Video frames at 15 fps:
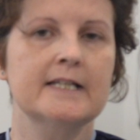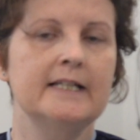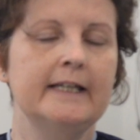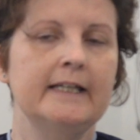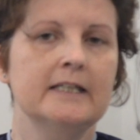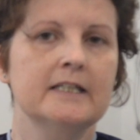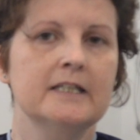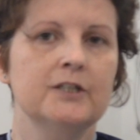
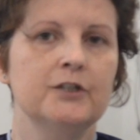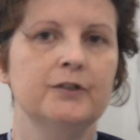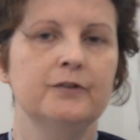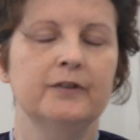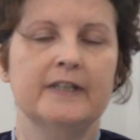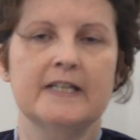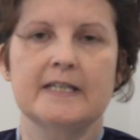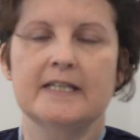like
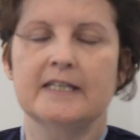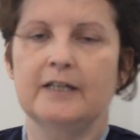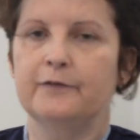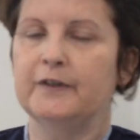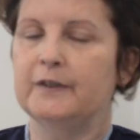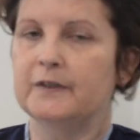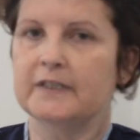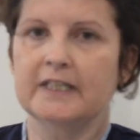to, this is
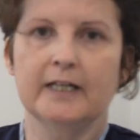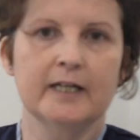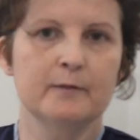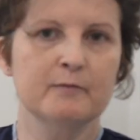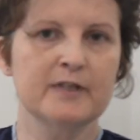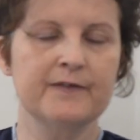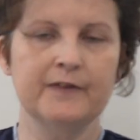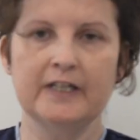difficult
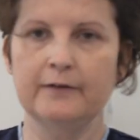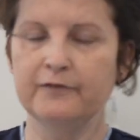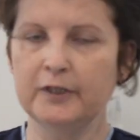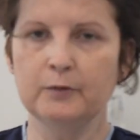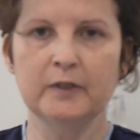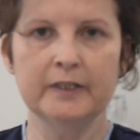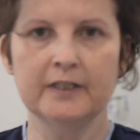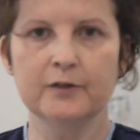times for
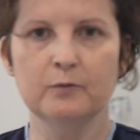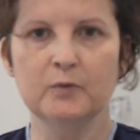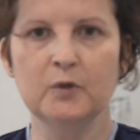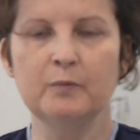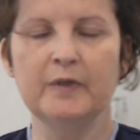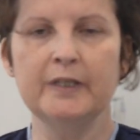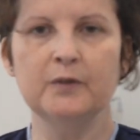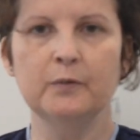everyone at the
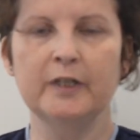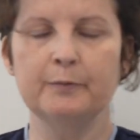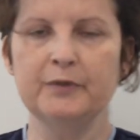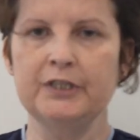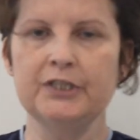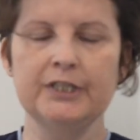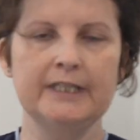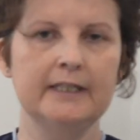moment. We
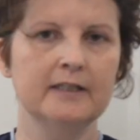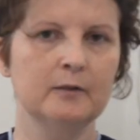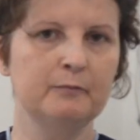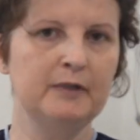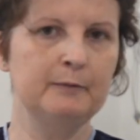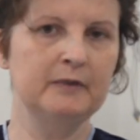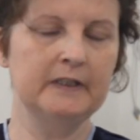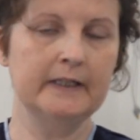appreciate that
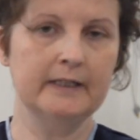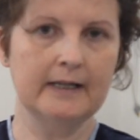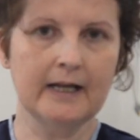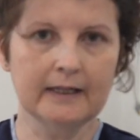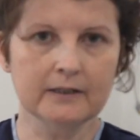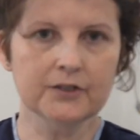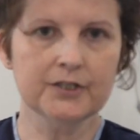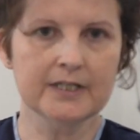people are
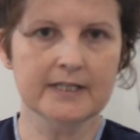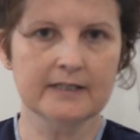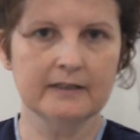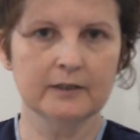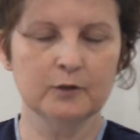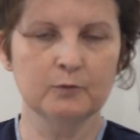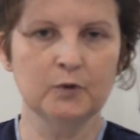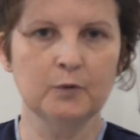anxious
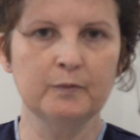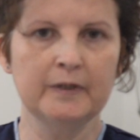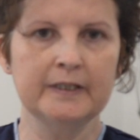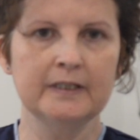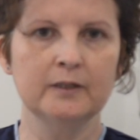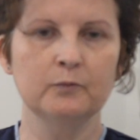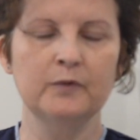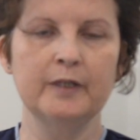at the
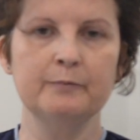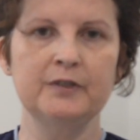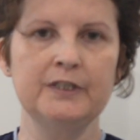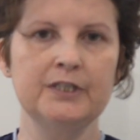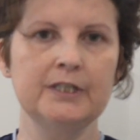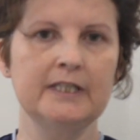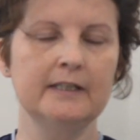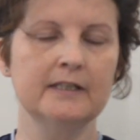moment, and we
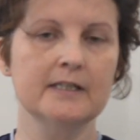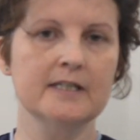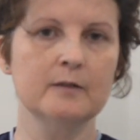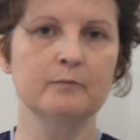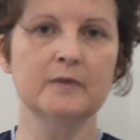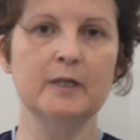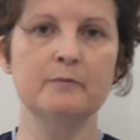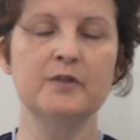appreciate that
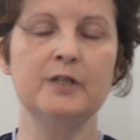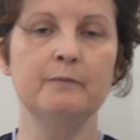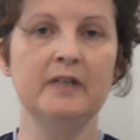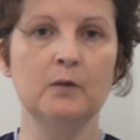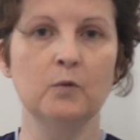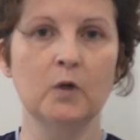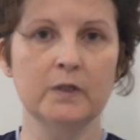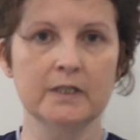sometimes you
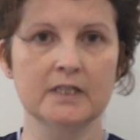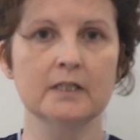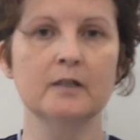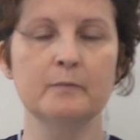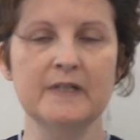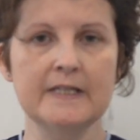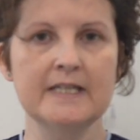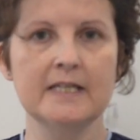may want to
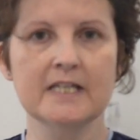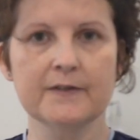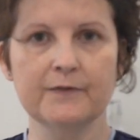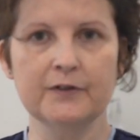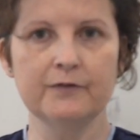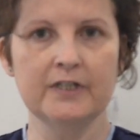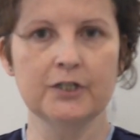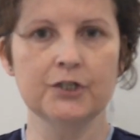come and see us
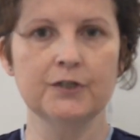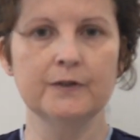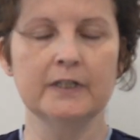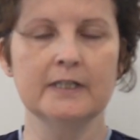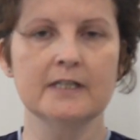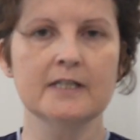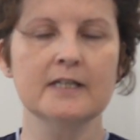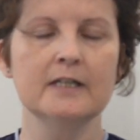for
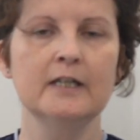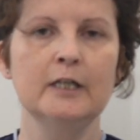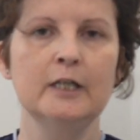reassurance,